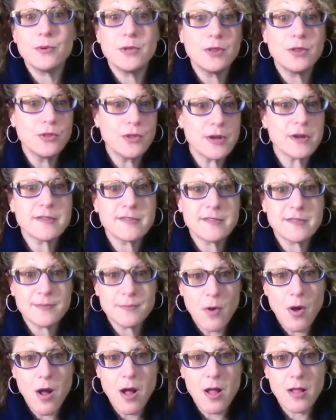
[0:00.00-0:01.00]
it will look
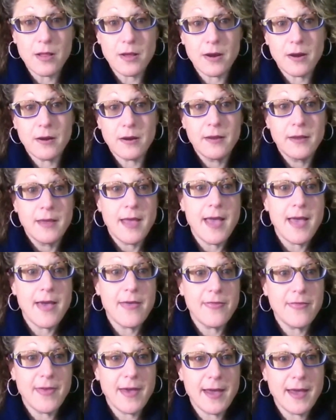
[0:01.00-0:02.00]
smaller.
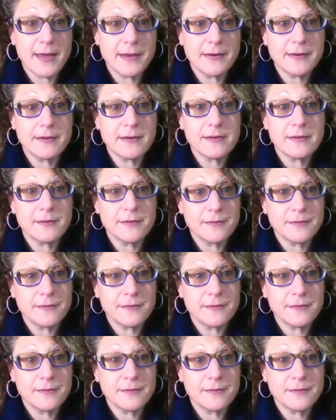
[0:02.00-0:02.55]
And then,